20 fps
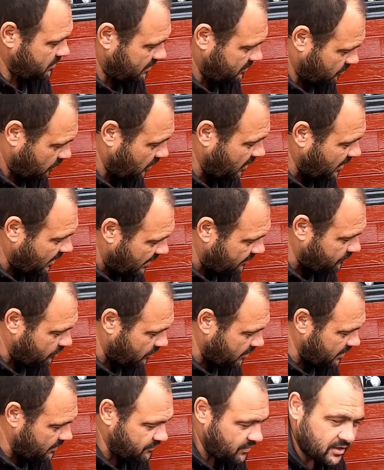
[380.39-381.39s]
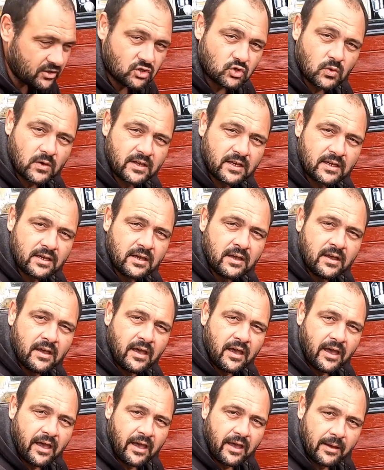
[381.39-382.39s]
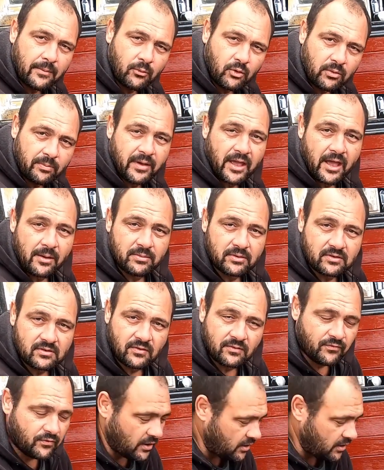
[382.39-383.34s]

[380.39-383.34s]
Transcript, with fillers: it will have oil eventually and um, will be able to